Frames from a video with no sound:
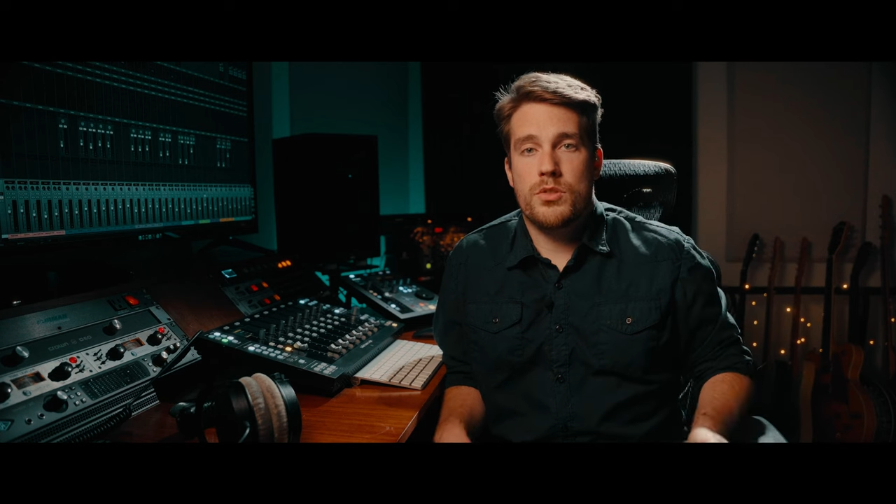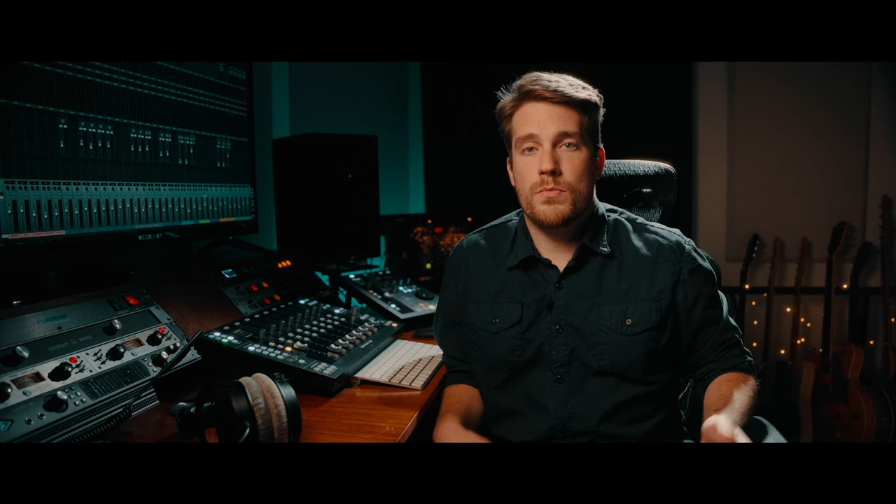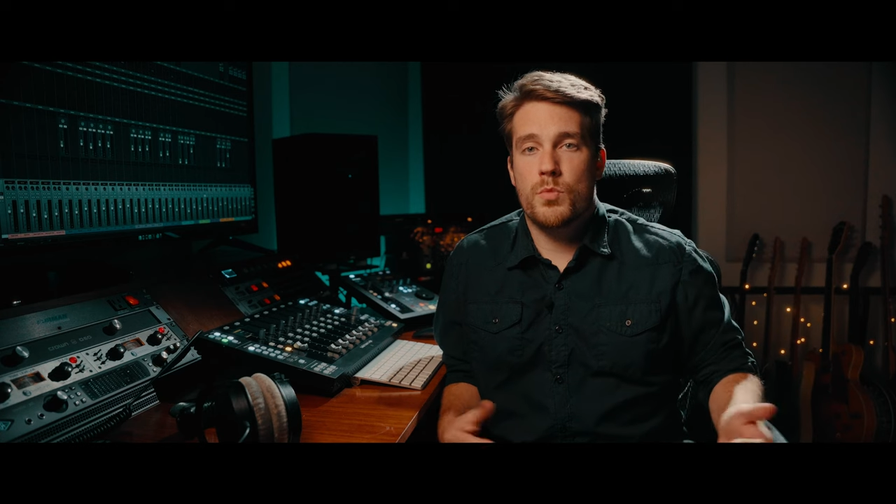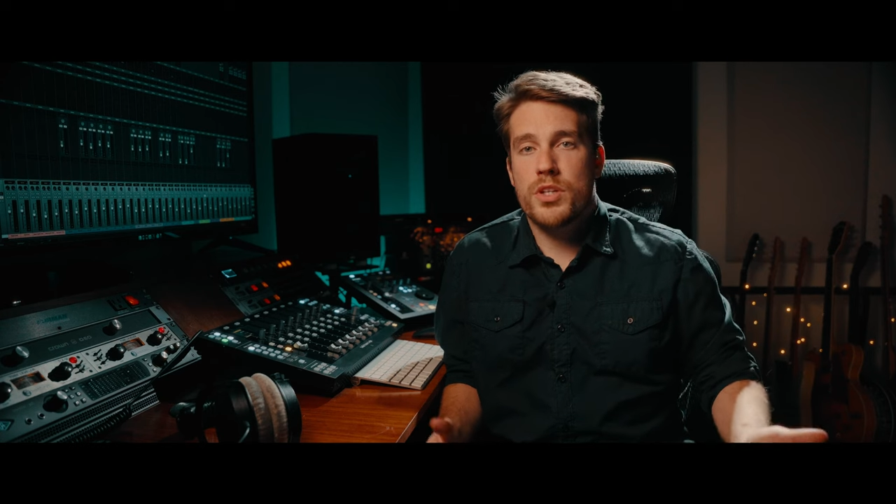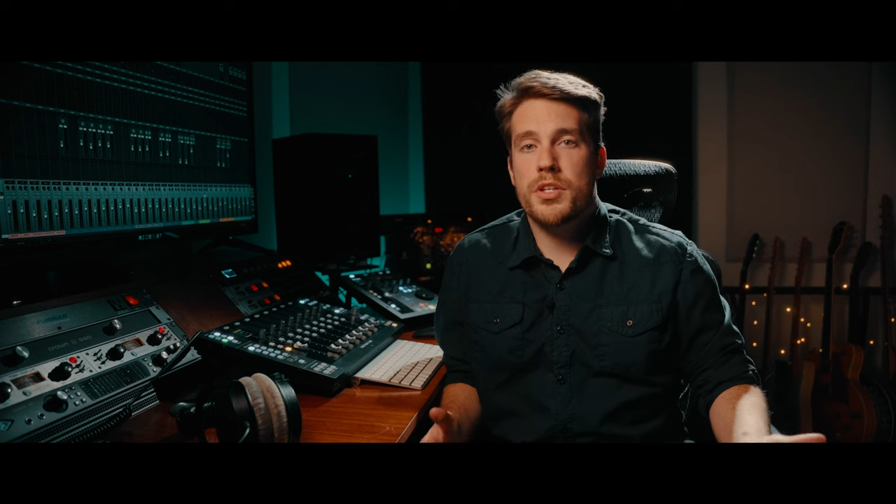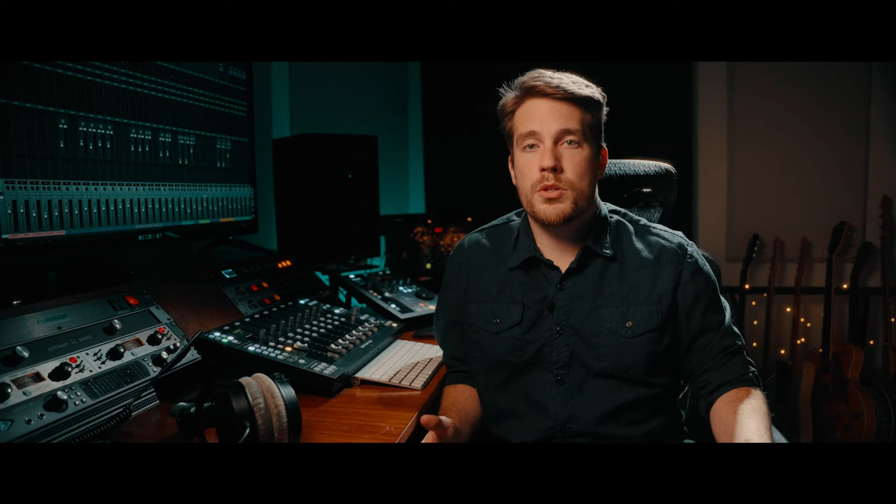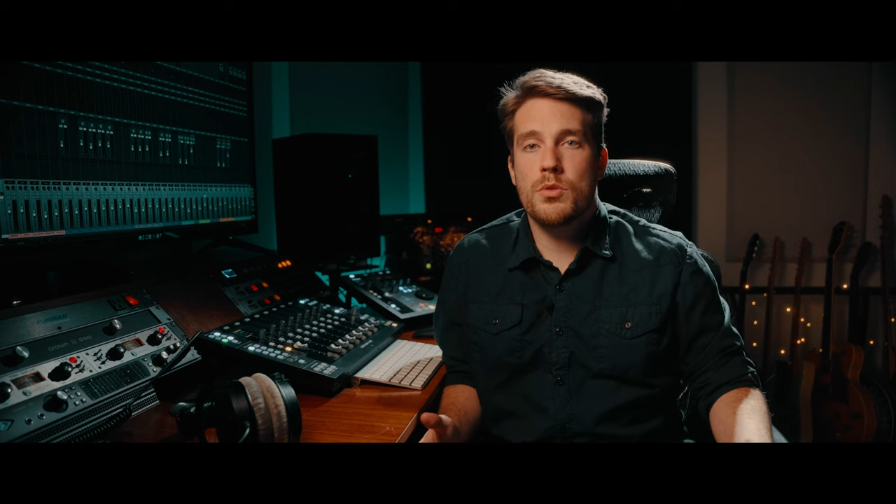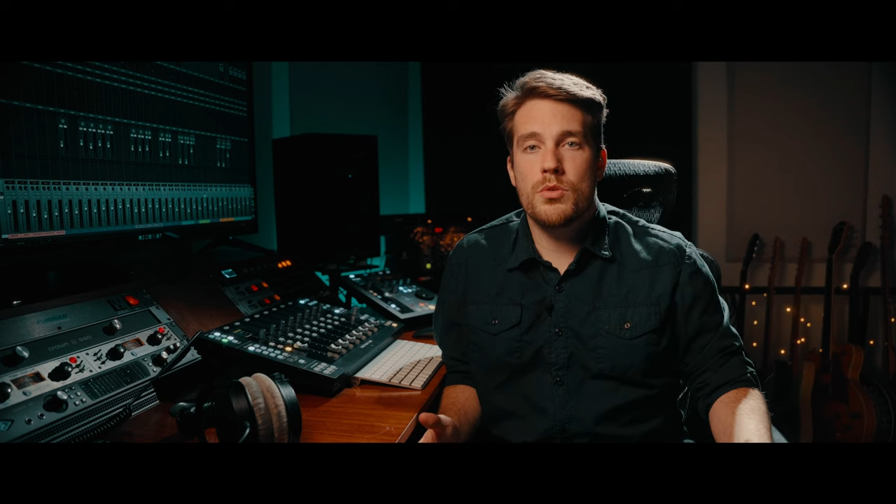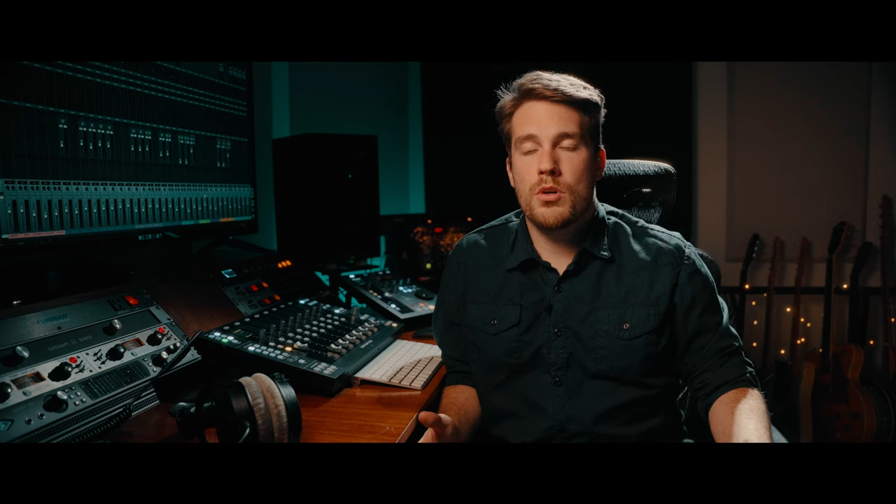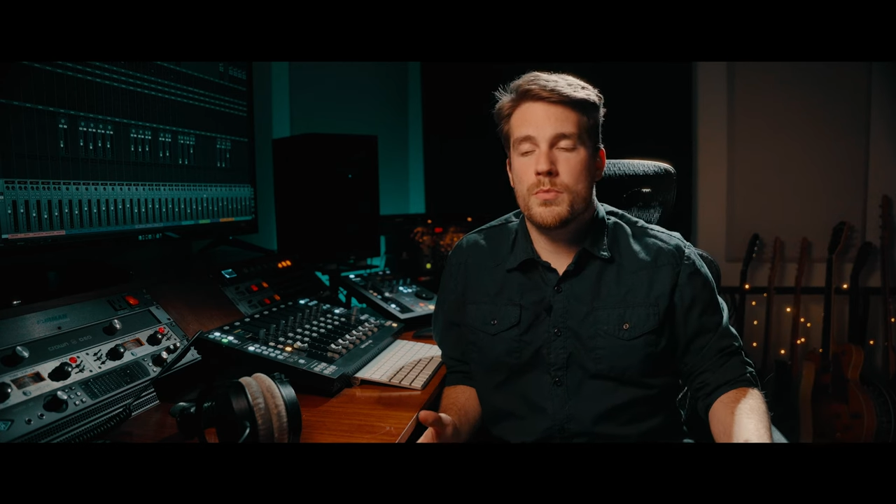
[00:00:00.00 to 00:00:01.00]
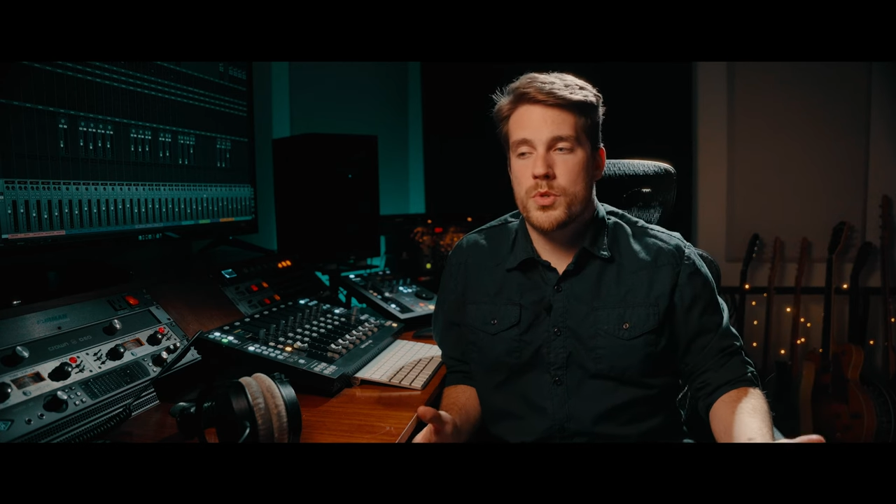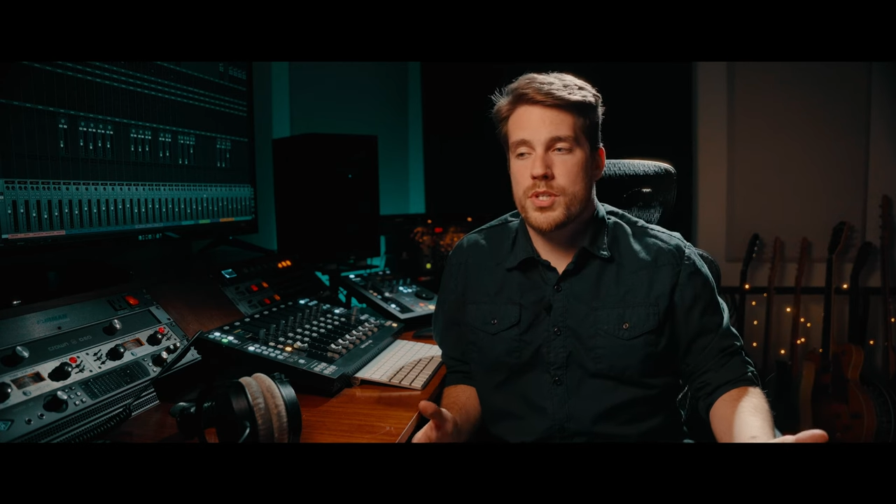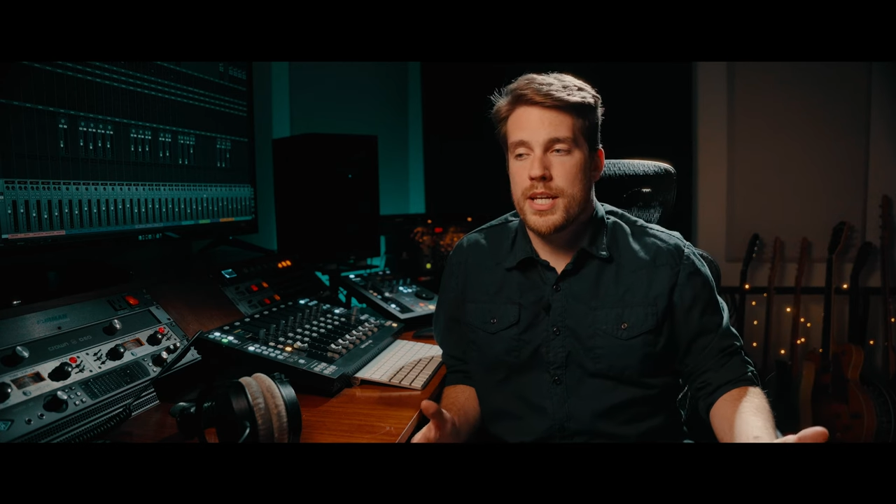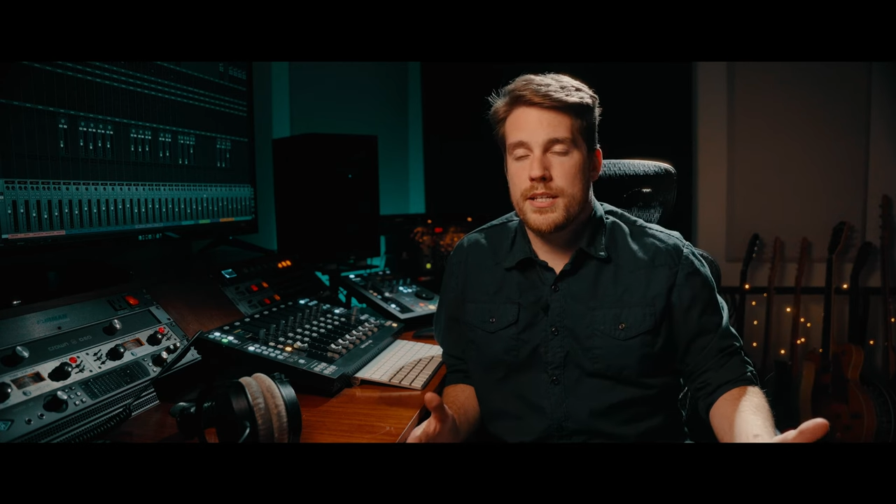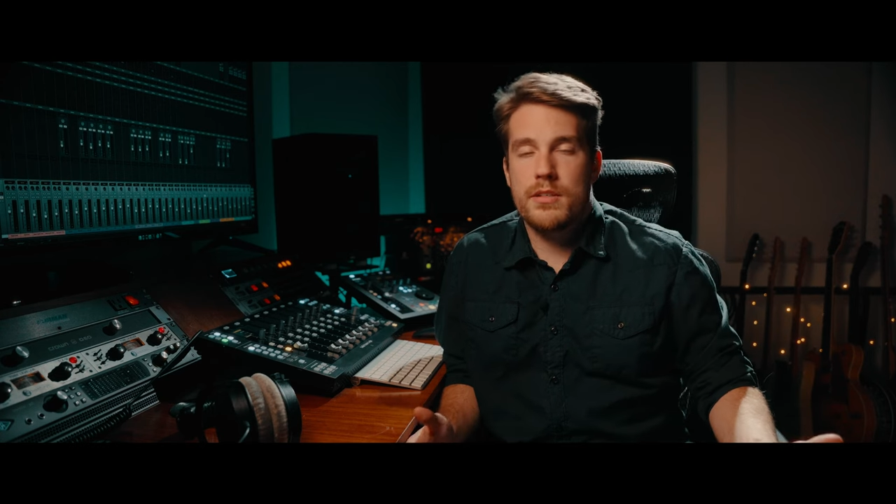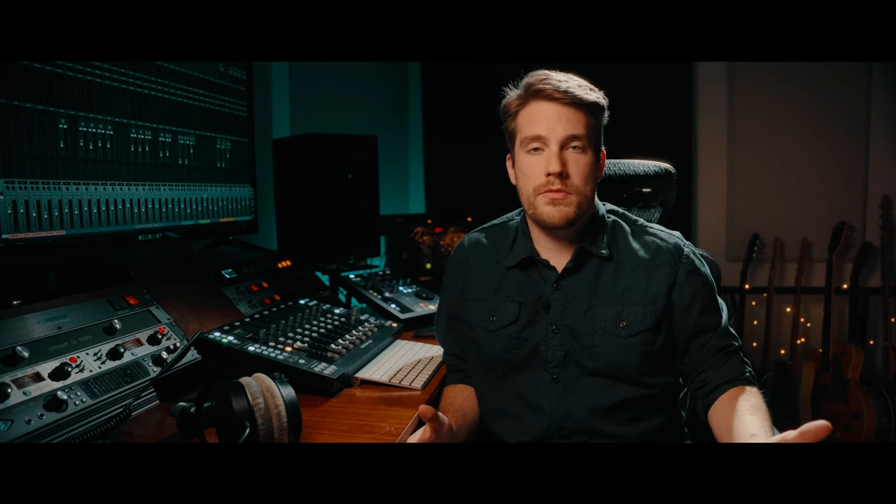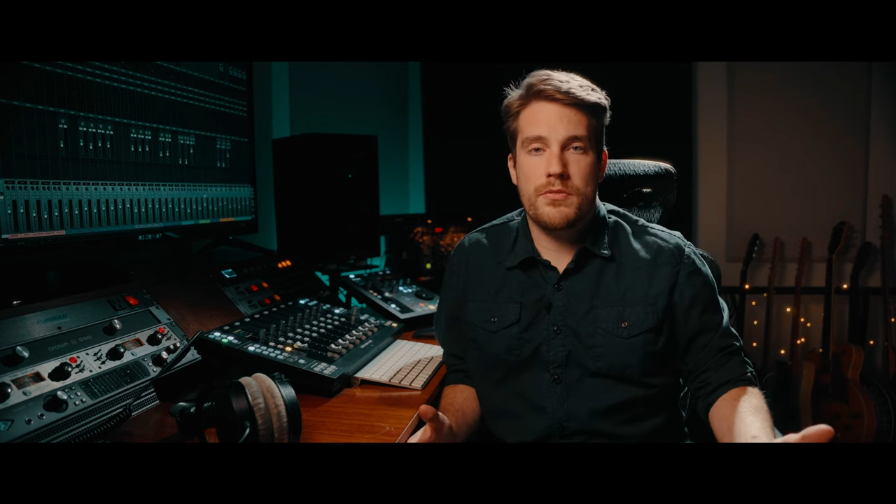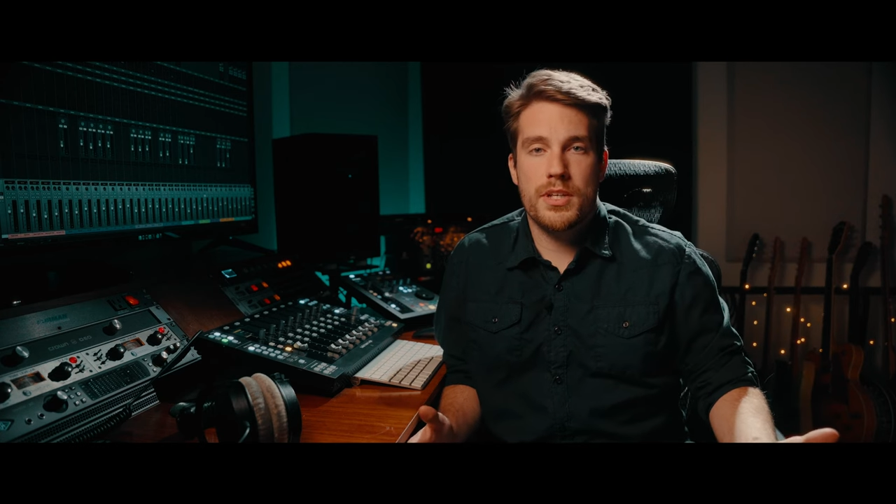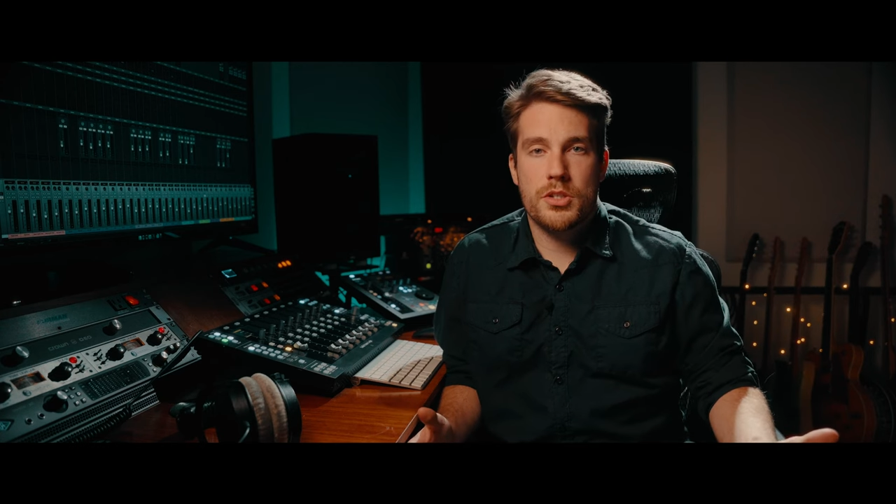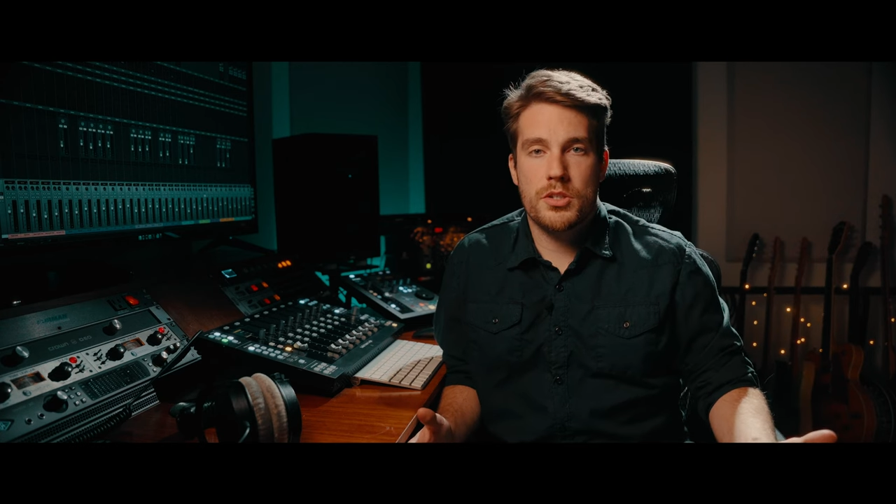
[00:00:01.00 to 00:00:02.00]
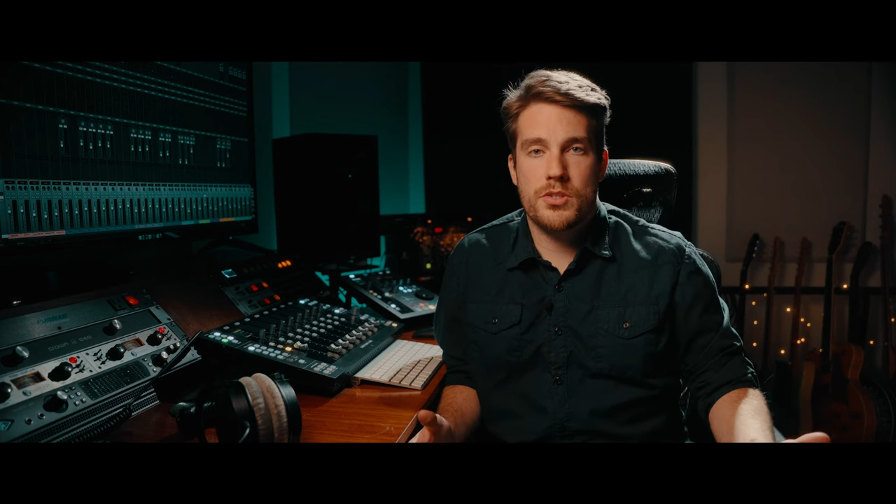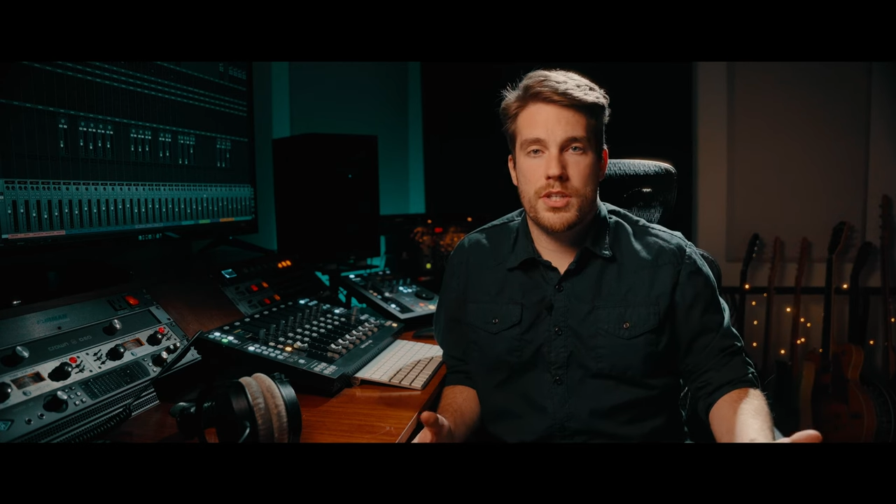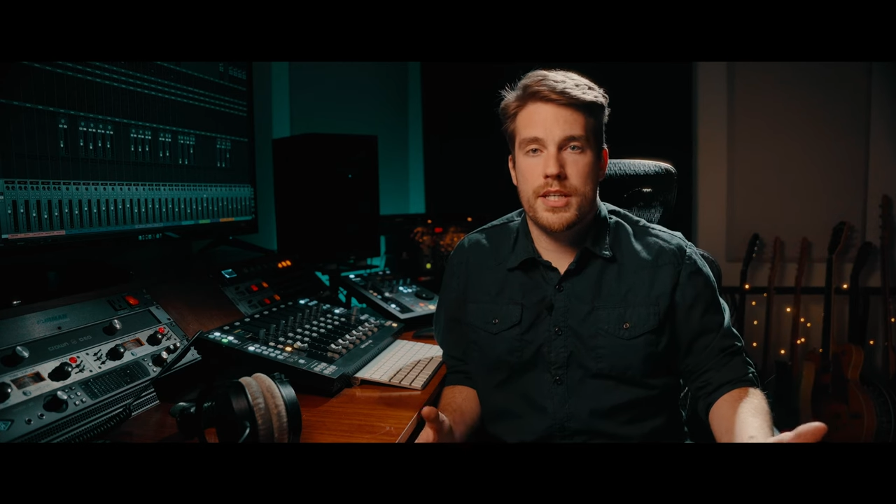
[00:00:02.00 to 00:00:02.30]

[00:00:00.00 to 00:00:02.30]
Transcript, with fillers: Some really cool, almost hidden features.